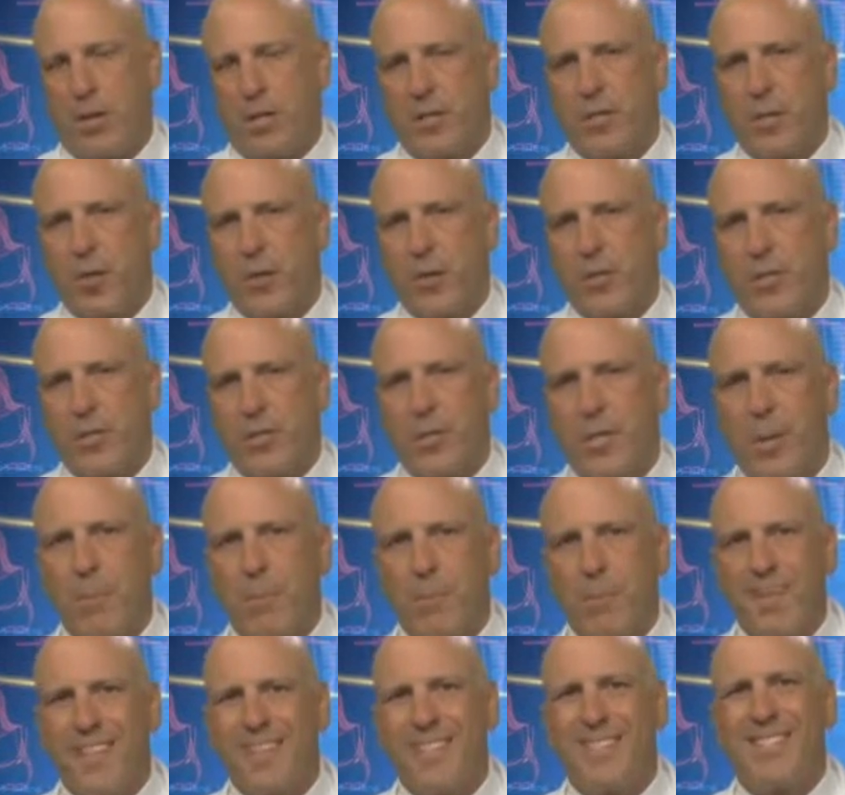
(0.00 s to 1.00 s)
And so there's
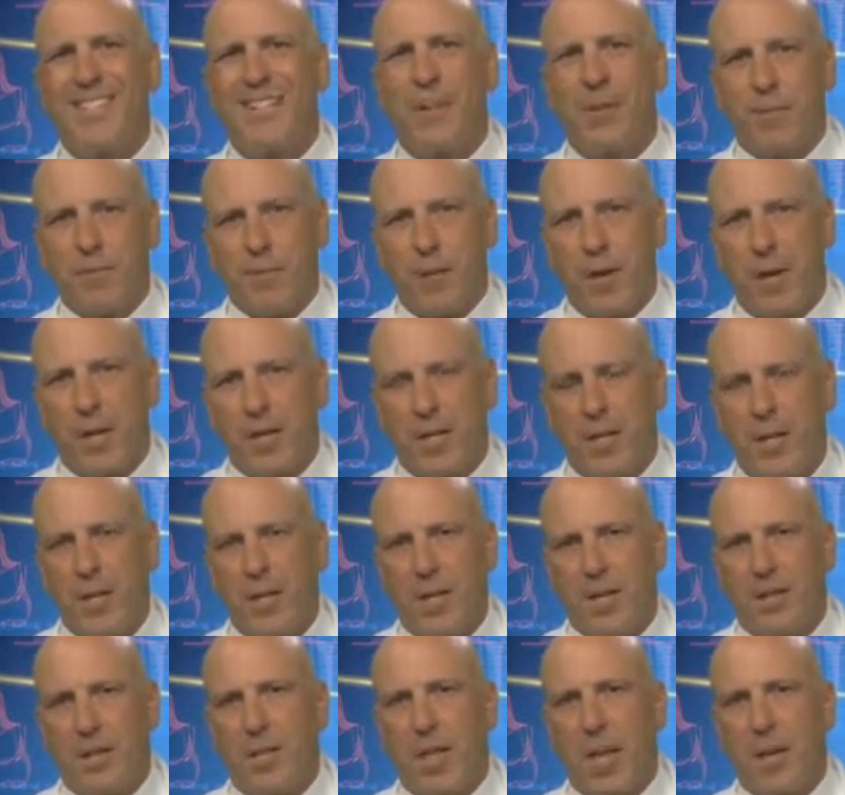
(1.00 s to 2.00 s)
something different
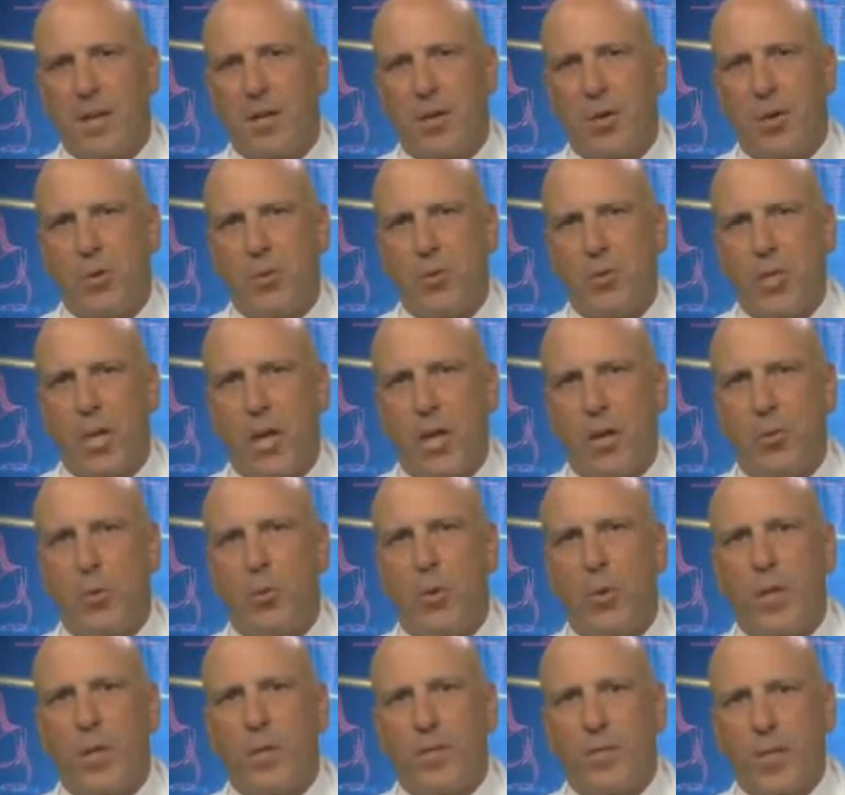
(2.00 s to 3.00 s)
that goes on
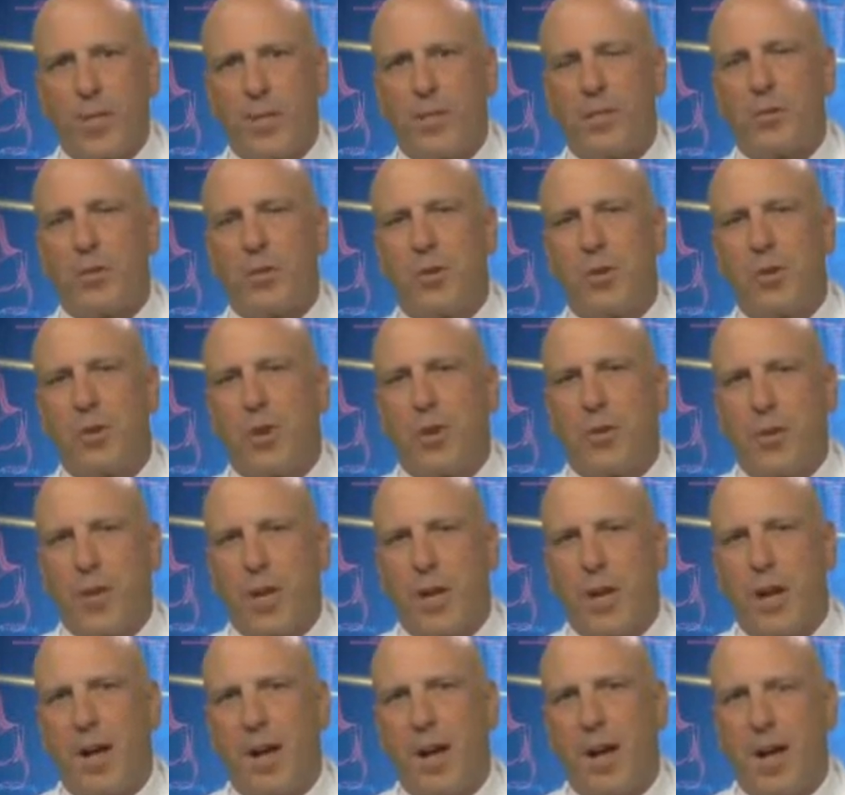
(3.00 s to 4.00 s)
with
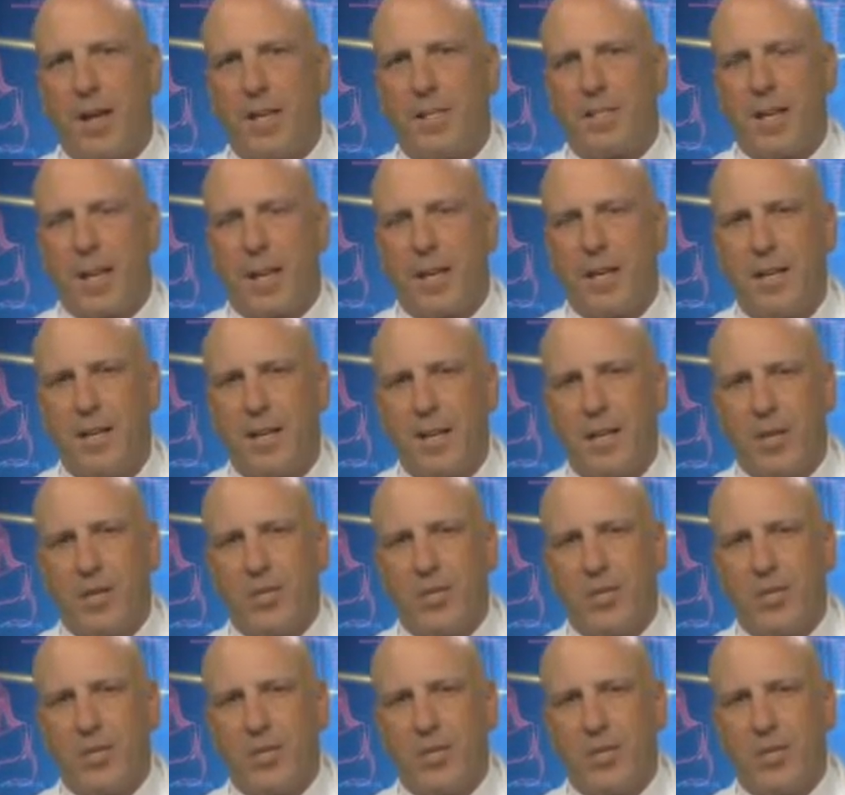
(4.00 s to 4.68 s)
zirconia oxide.